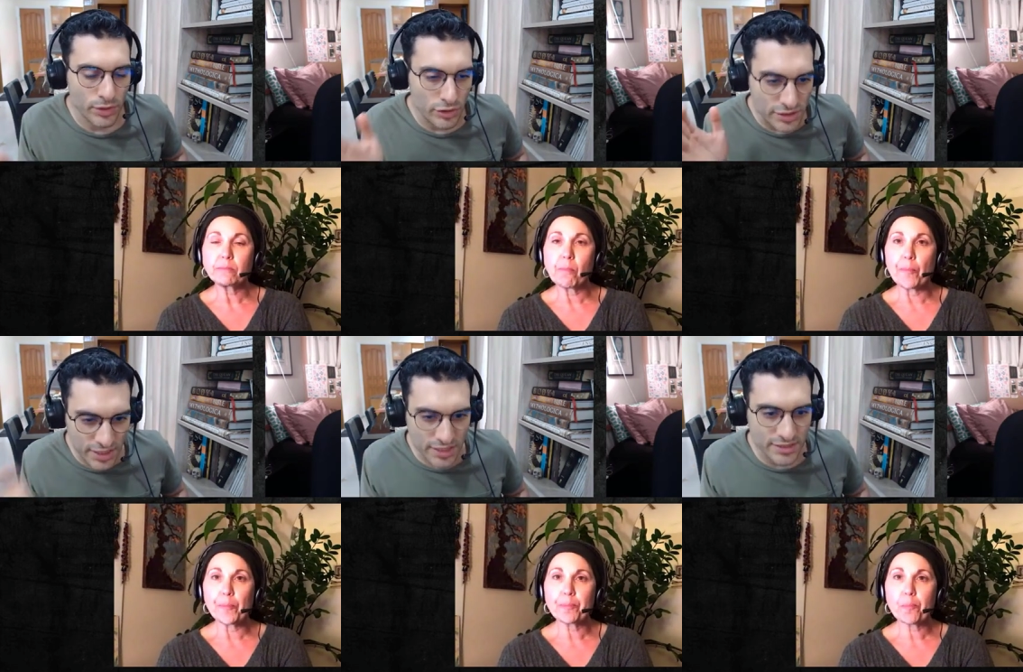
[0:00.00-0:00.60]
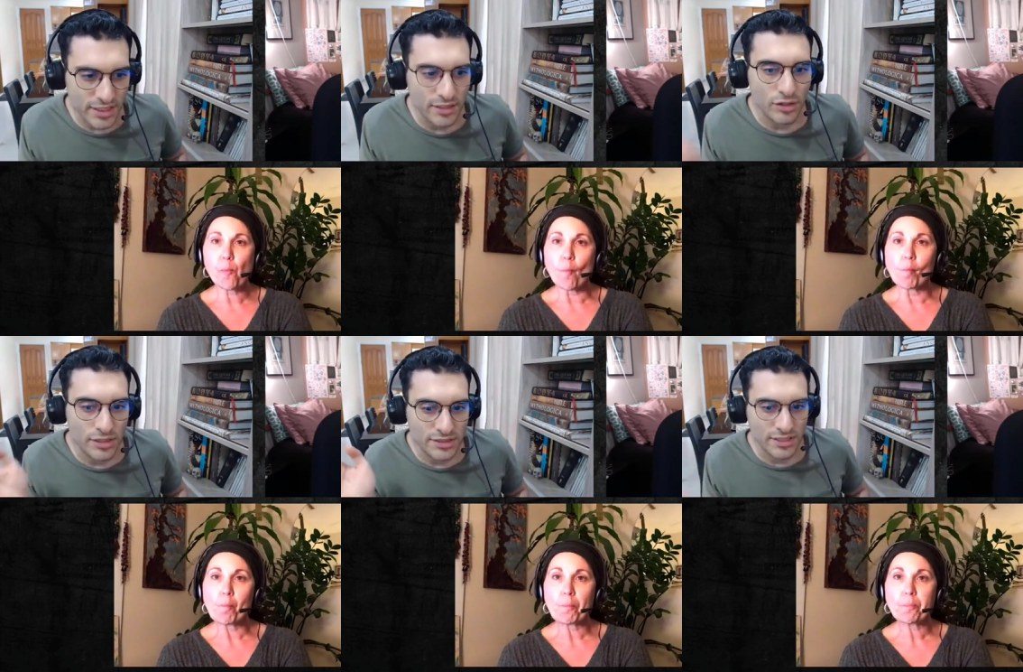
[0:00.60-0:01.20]
Speaker 1: When you're
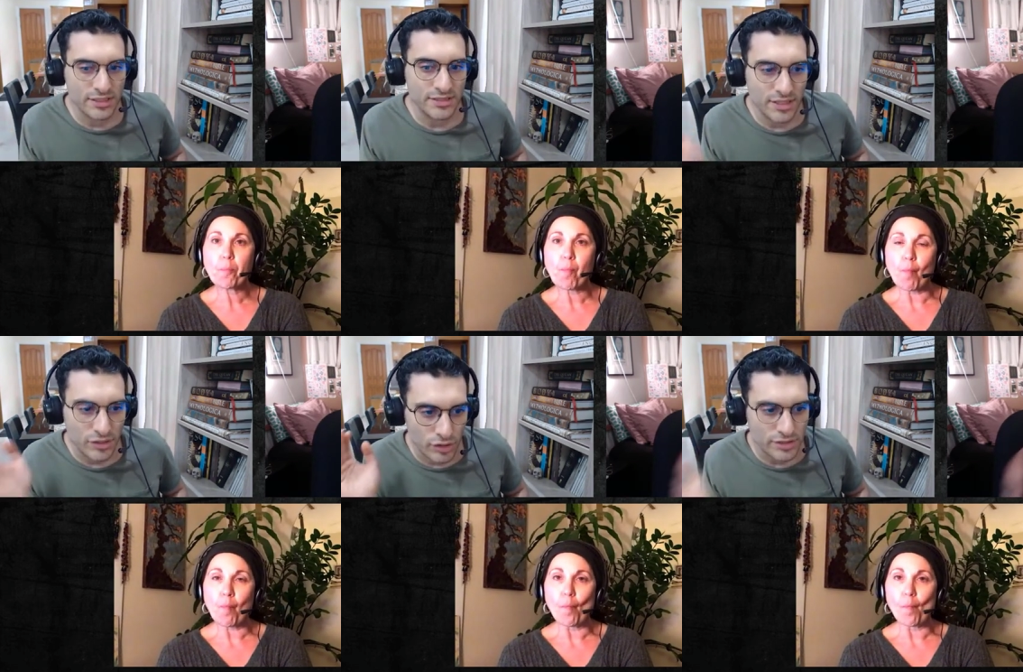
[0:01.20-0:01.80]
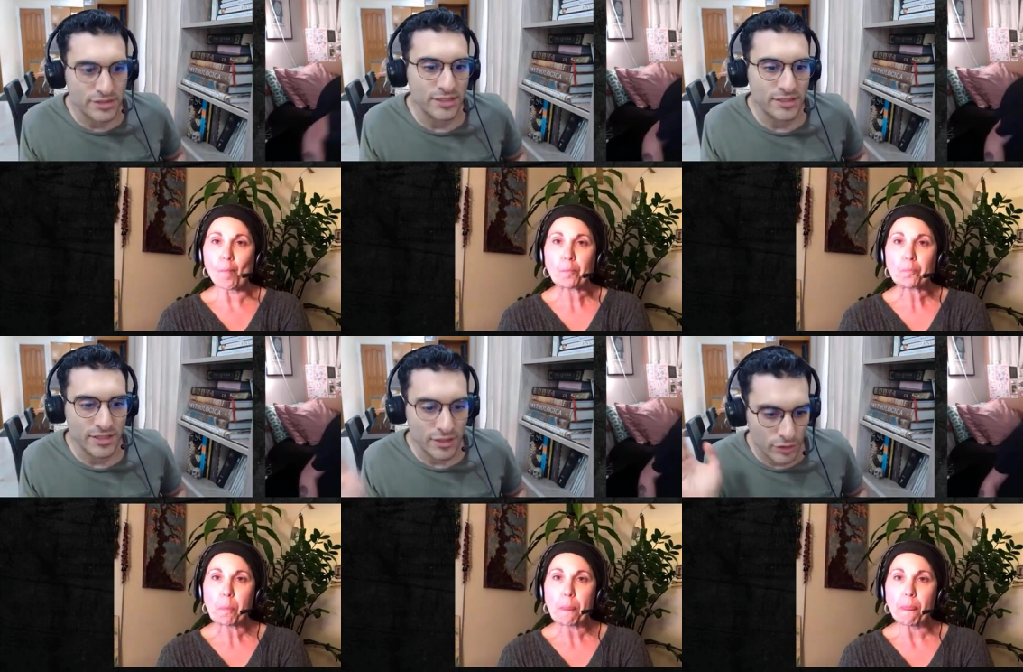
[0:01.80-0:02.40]
citizen, you're a citizen, you're a citizen,